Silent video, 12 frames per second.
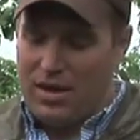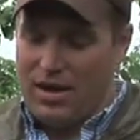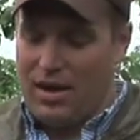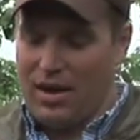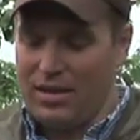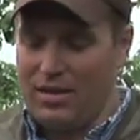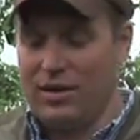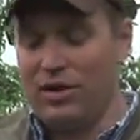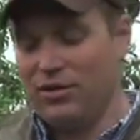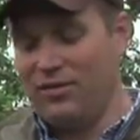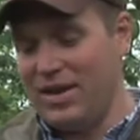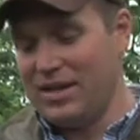Uh,
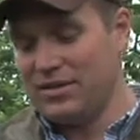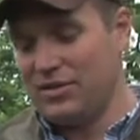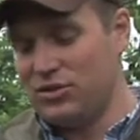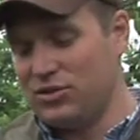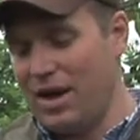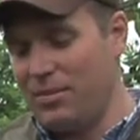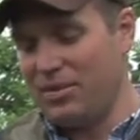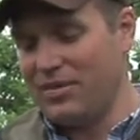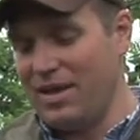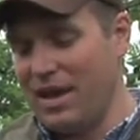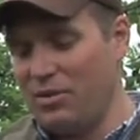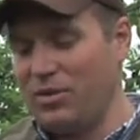another advantage of the trap is
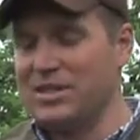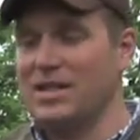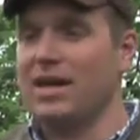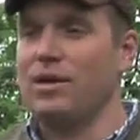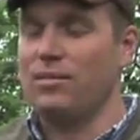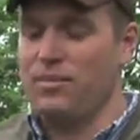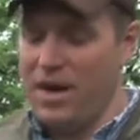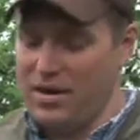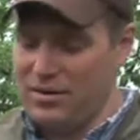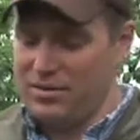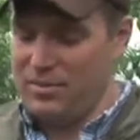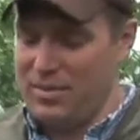that we check them,
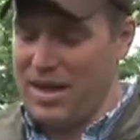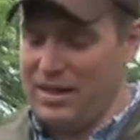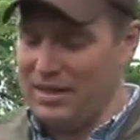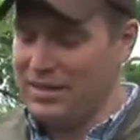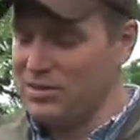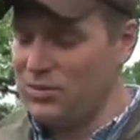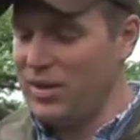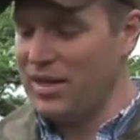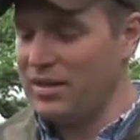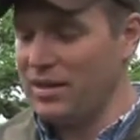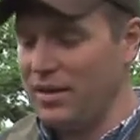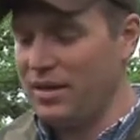monitor them at least
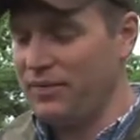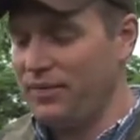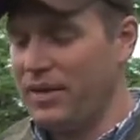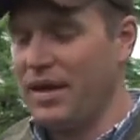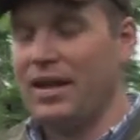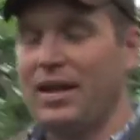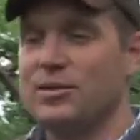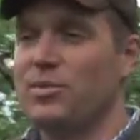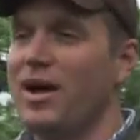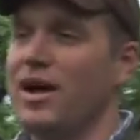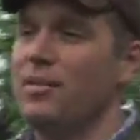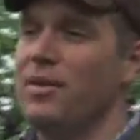weekly, and as
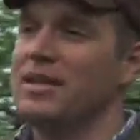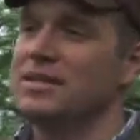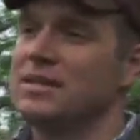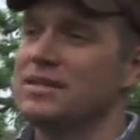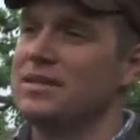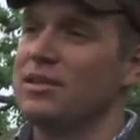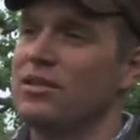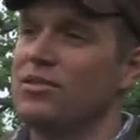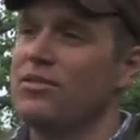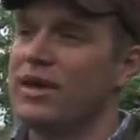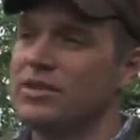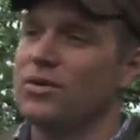Brian mentioned, the
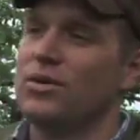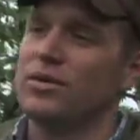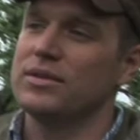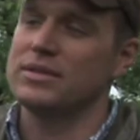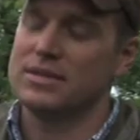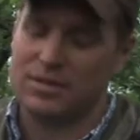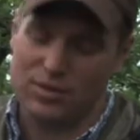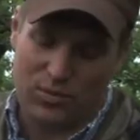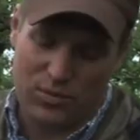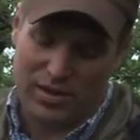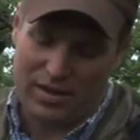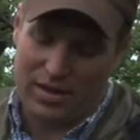thresholds
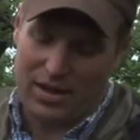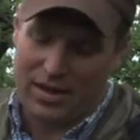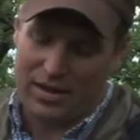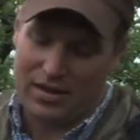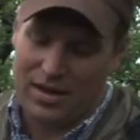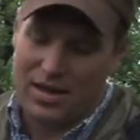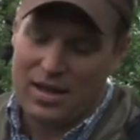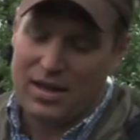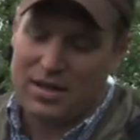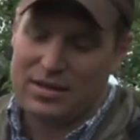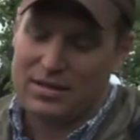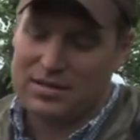will uh,
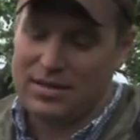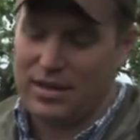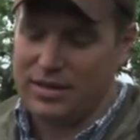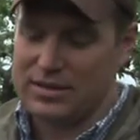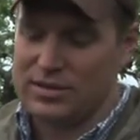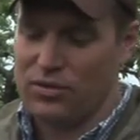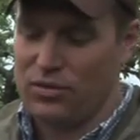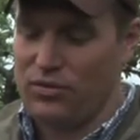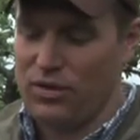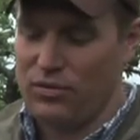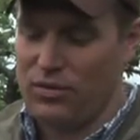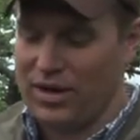tell us. So
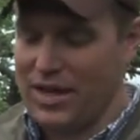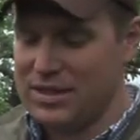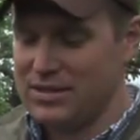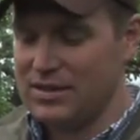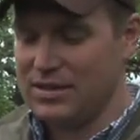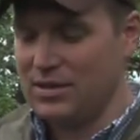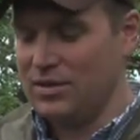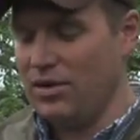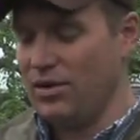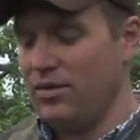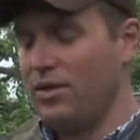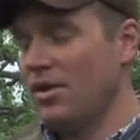if, if we're catching, you
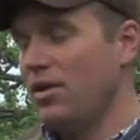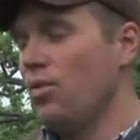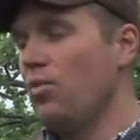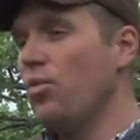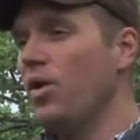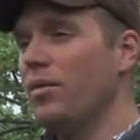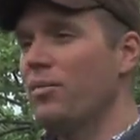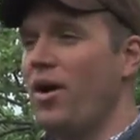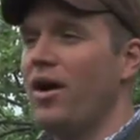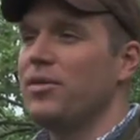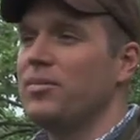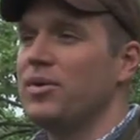know, one
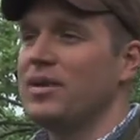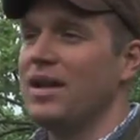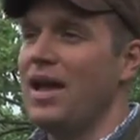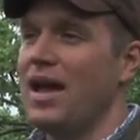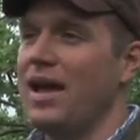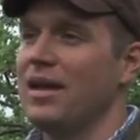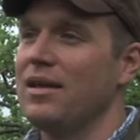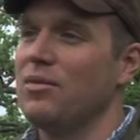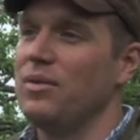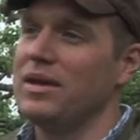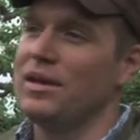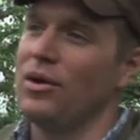moth per day,
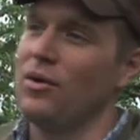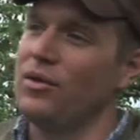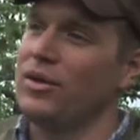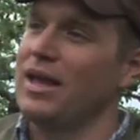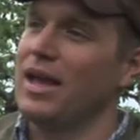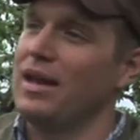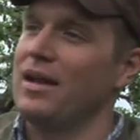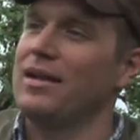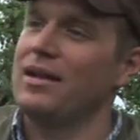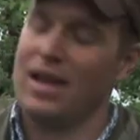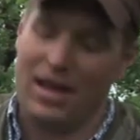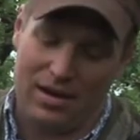we can go look at,
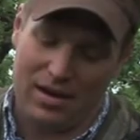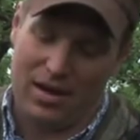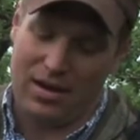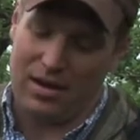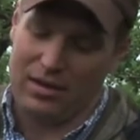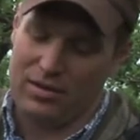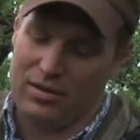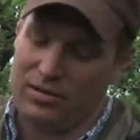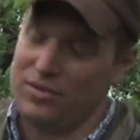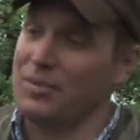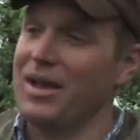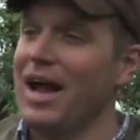at uh, you know,
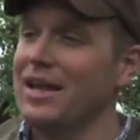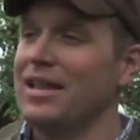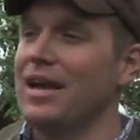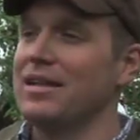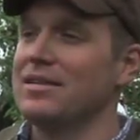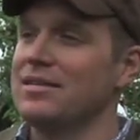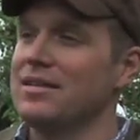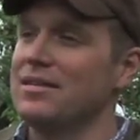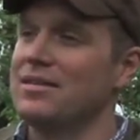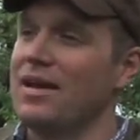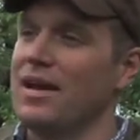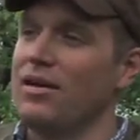some guidelines and
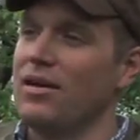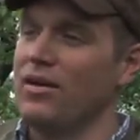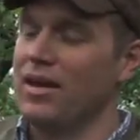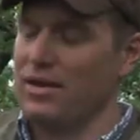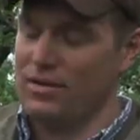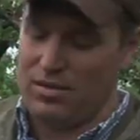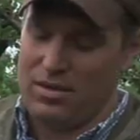decide, okay,